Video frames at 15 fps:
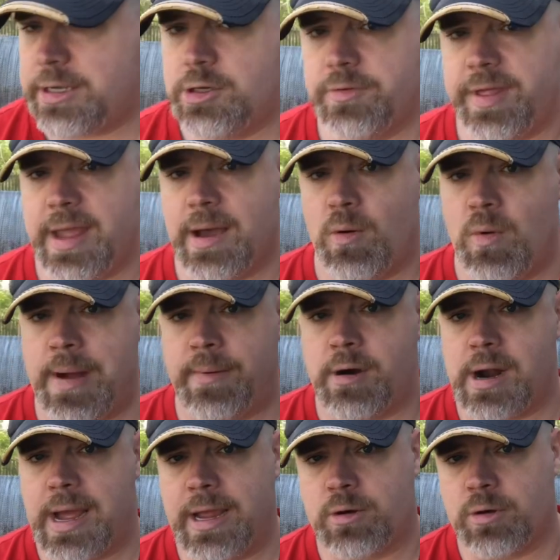to the Weber
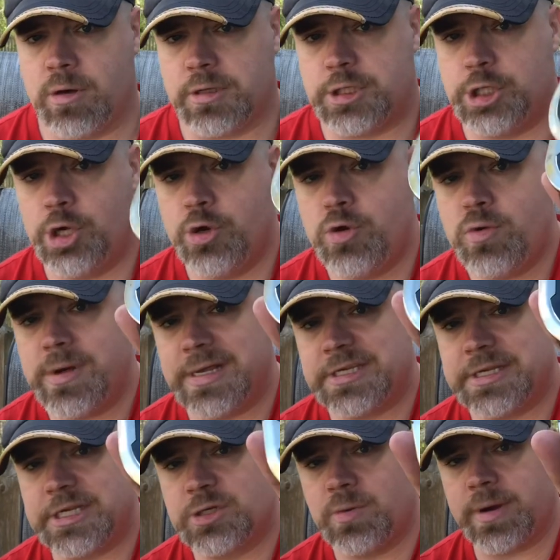iGrill 2. It's
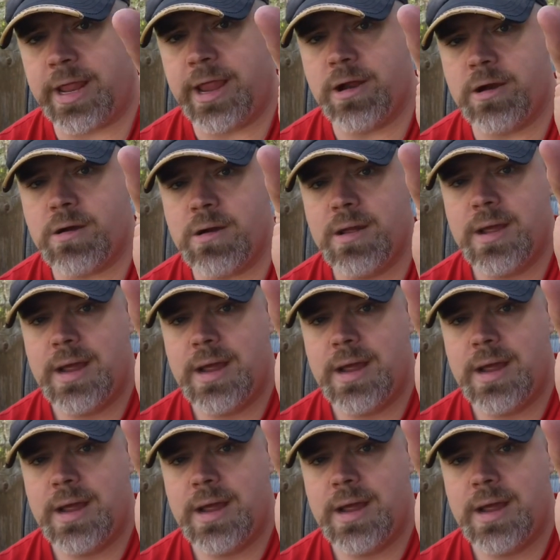this one here.